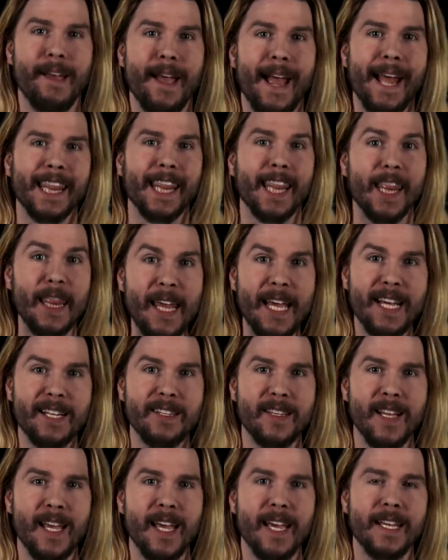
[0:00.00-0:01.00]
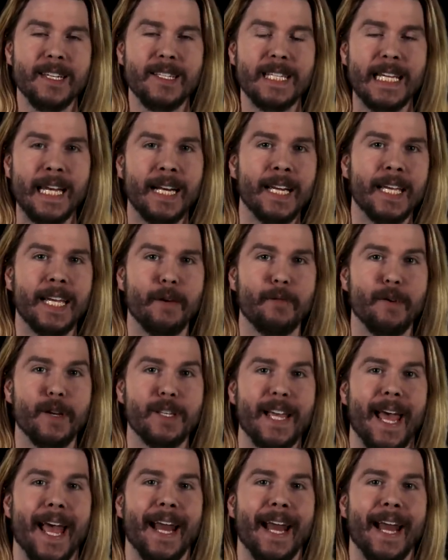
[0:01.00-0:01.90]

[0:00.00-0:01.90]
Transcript: and this is going to give us